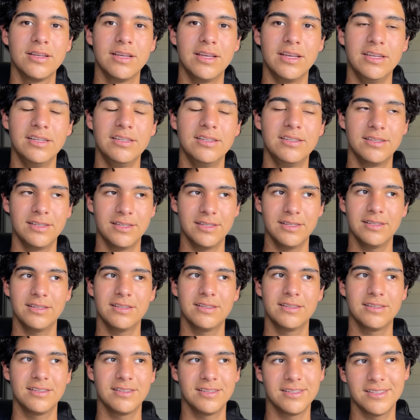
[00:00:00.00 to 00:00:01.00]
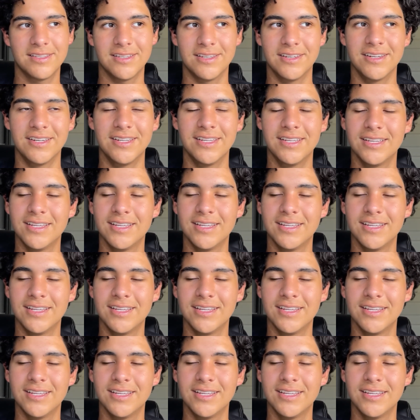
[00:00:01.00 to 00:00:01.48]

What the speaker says: Heige. Sorry.